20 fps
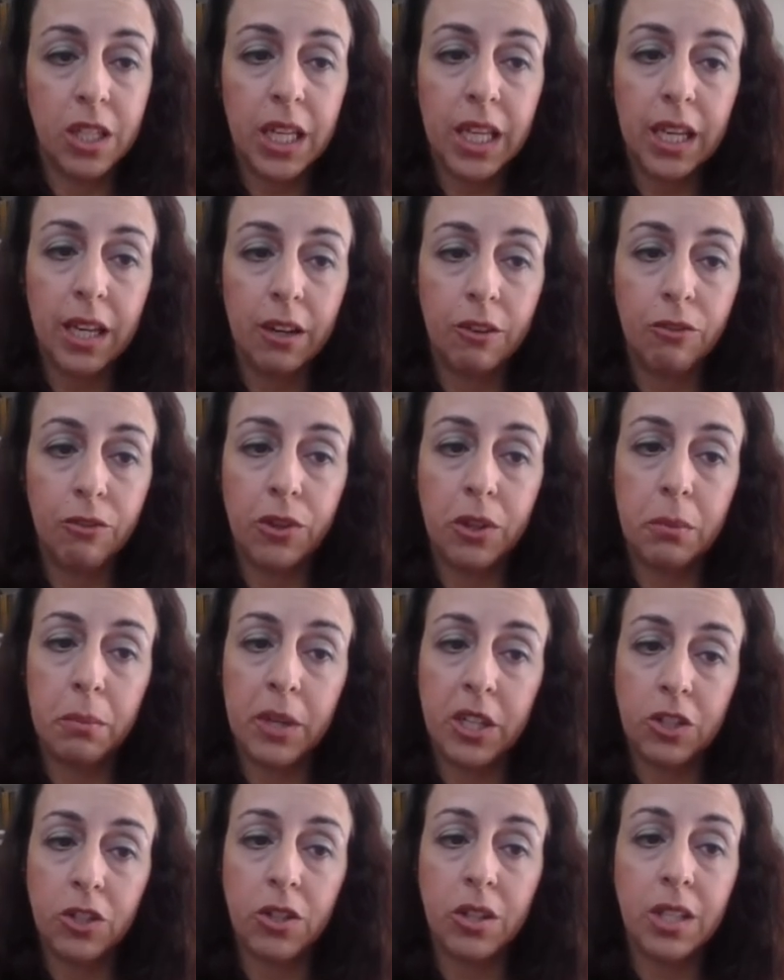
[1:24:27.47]
needed for the
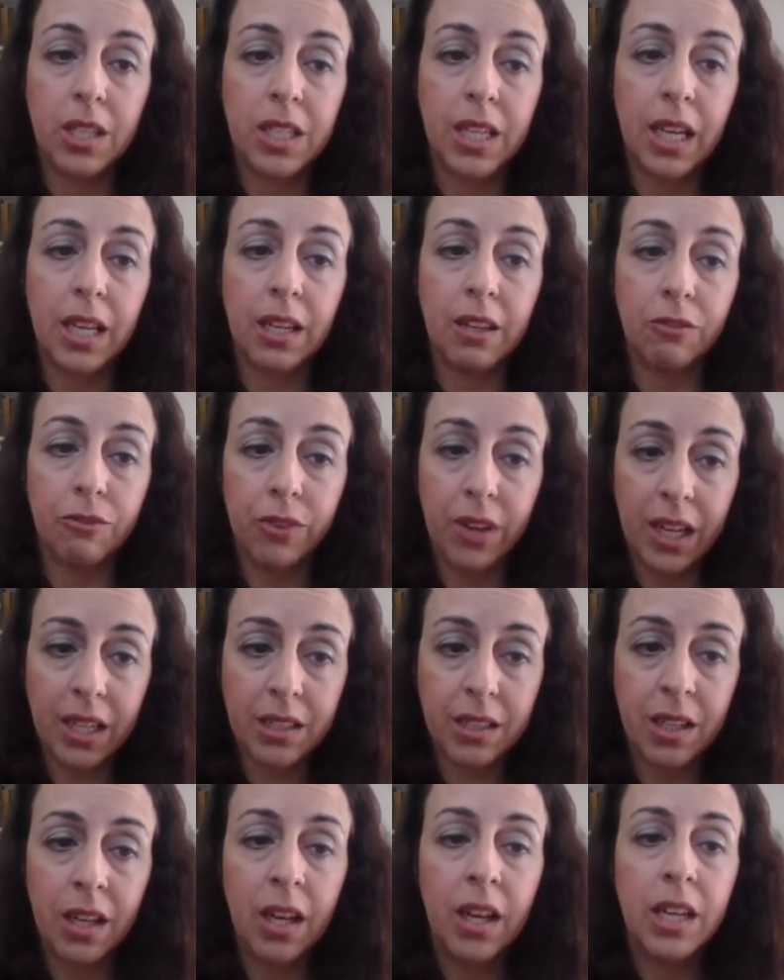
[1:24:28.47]
measure to take
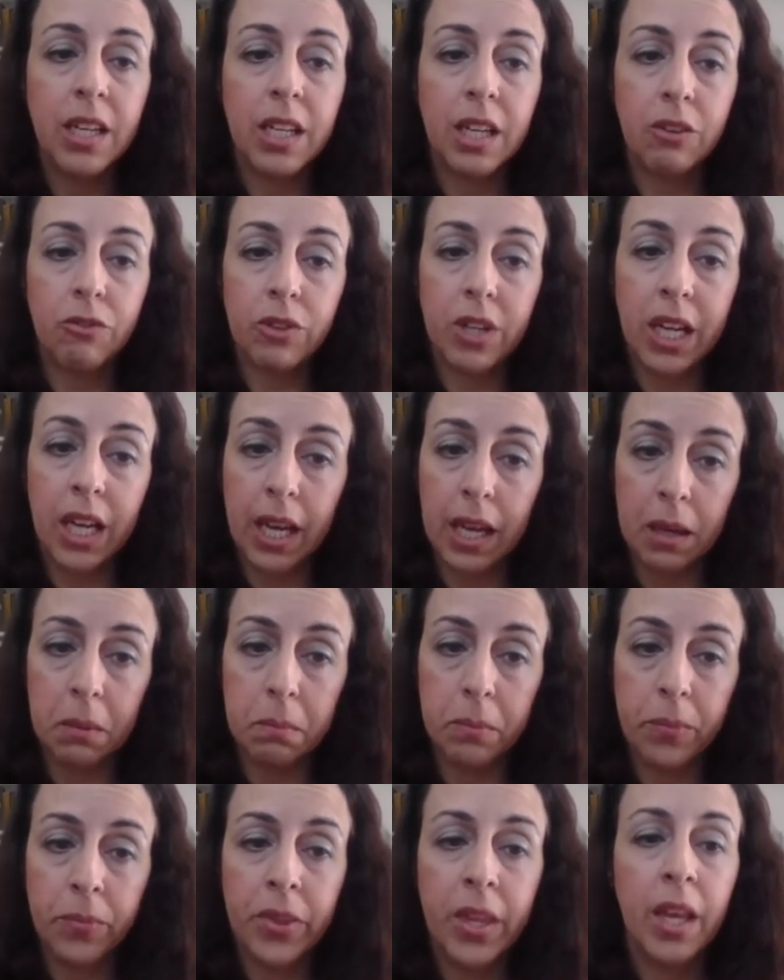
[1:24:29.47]
effect never
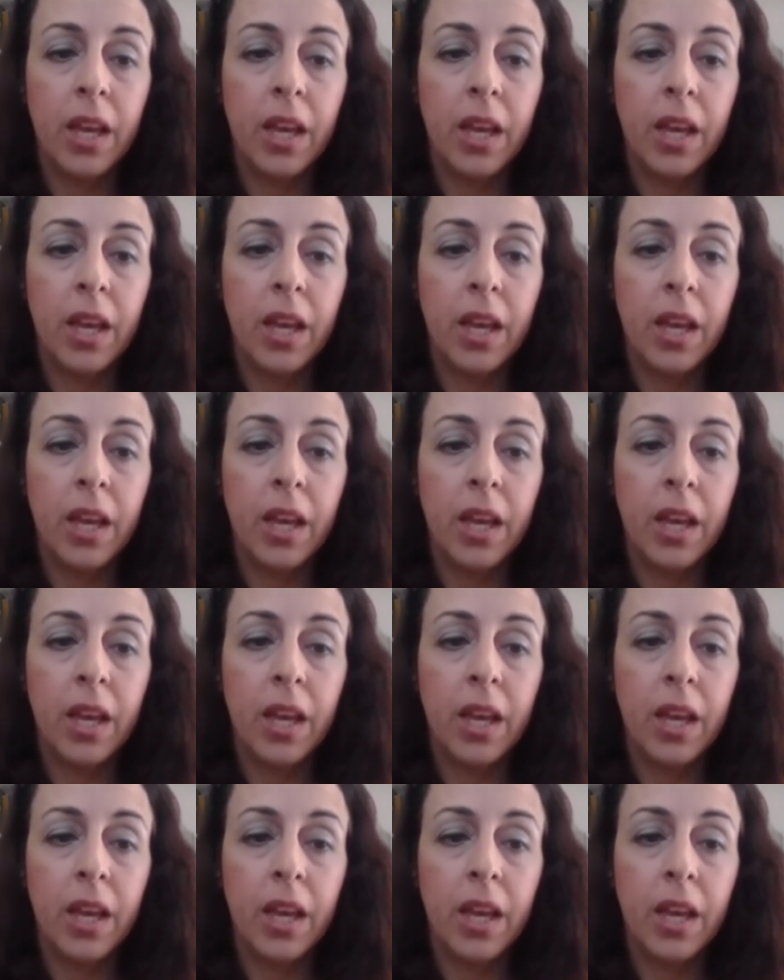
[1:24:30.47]
came,